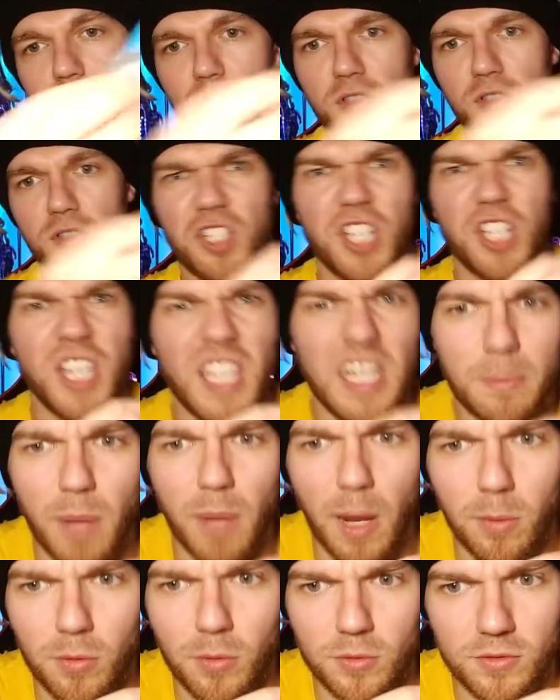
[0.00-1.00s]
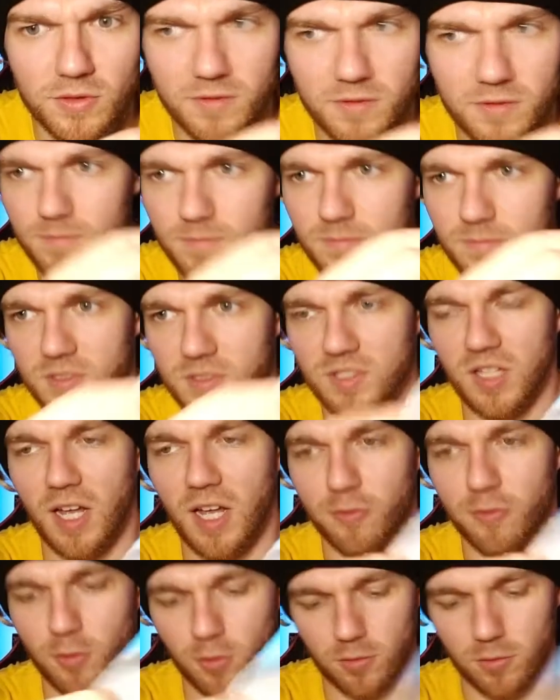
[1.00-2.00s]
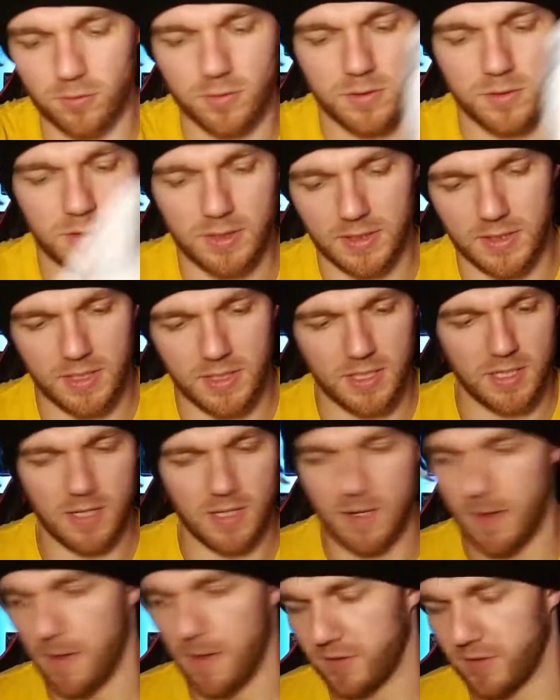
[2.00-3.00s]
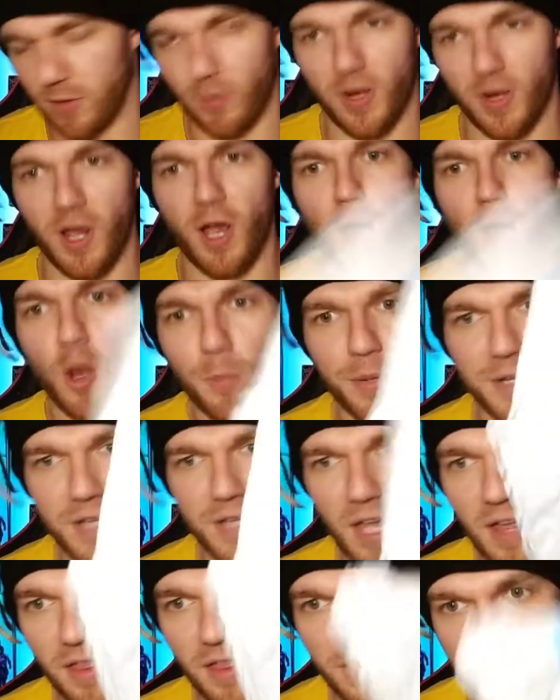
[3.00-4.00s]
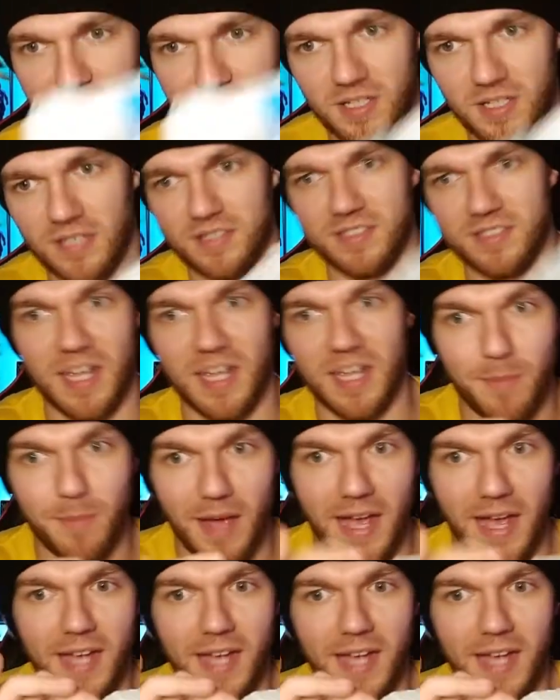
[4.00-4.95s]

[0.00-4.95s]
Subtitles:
Shitty bubbles. Stuff all. So when I opened this said bag